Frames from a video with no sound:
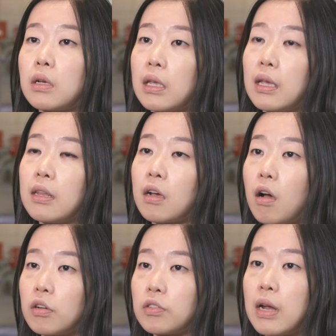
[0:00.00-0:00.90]
looking at the
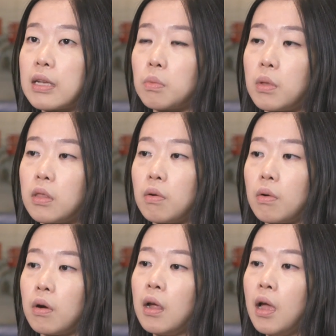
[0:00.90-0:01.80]
contracts with
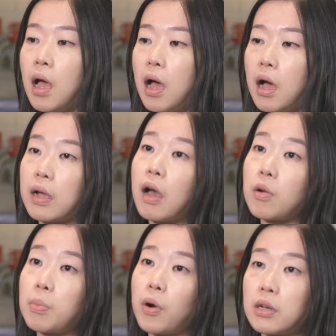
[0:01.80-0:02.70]
your
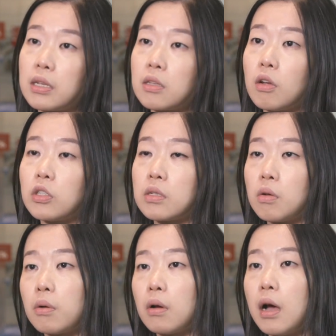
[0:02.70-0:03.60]
counterparties, not just
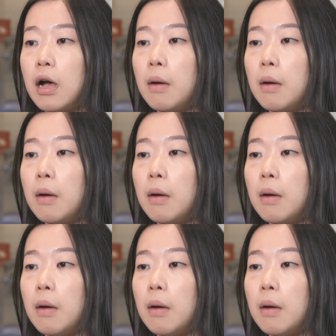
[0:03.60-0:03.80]
your